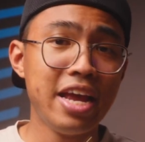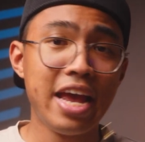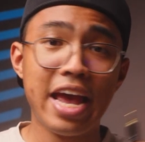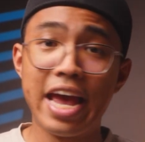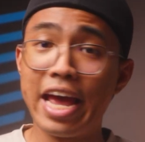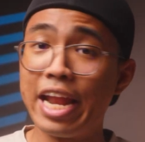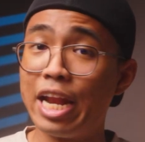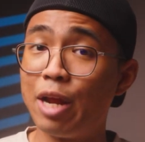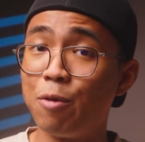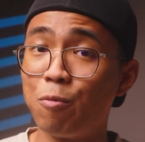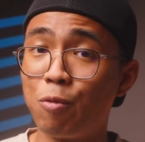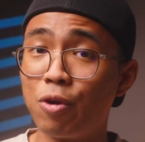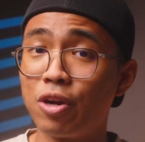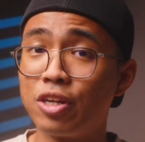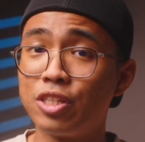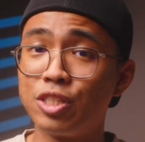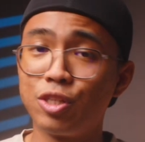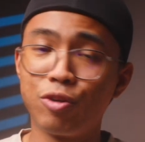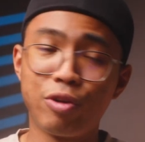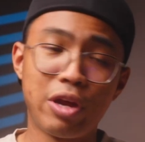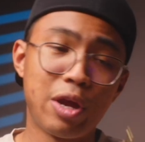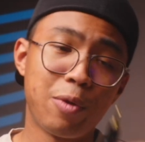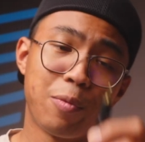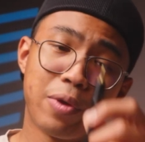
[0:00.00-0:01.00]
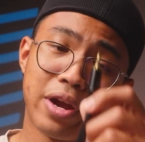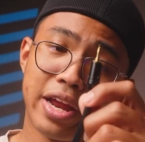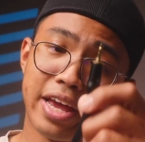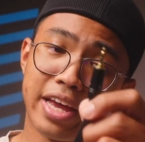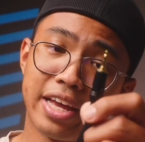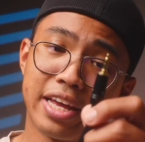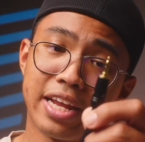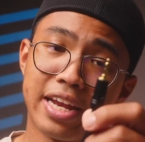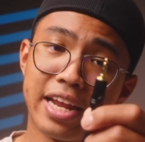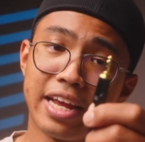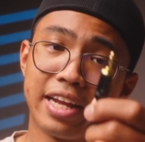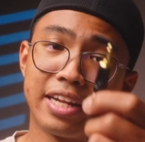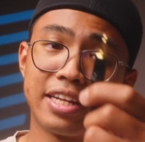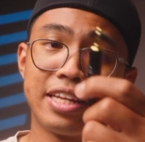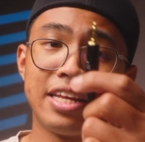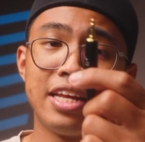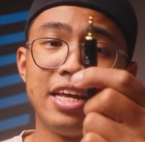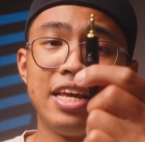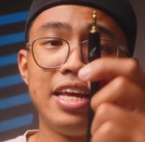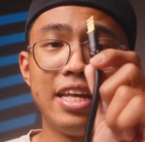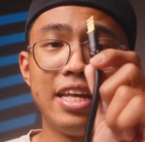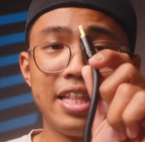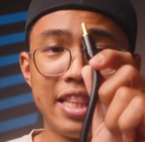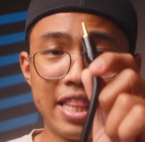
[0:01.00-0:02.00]
and it works great when I connect
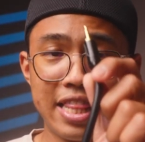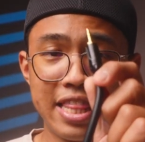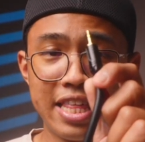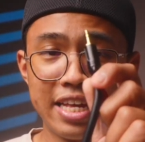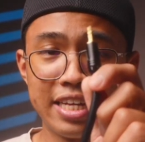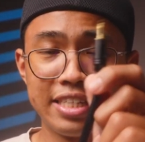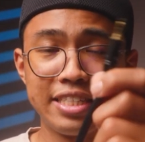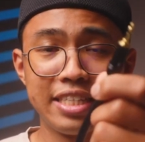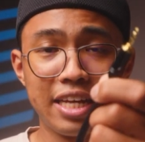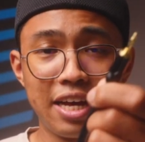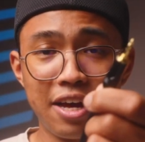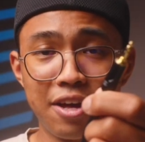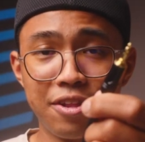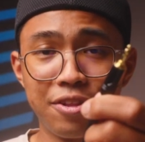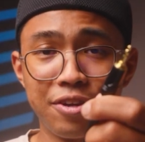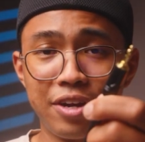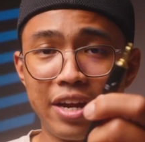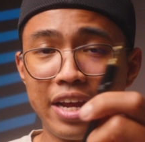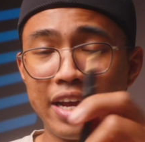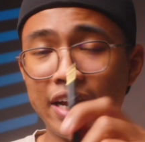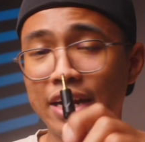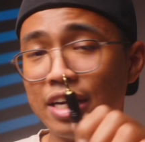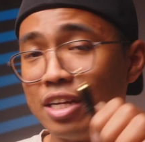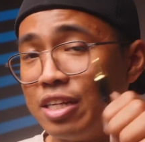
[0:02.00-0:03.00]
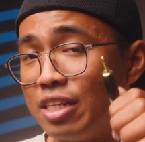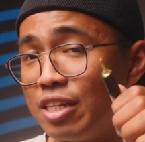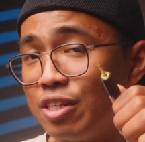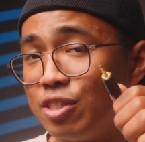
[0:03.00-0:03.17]
this other end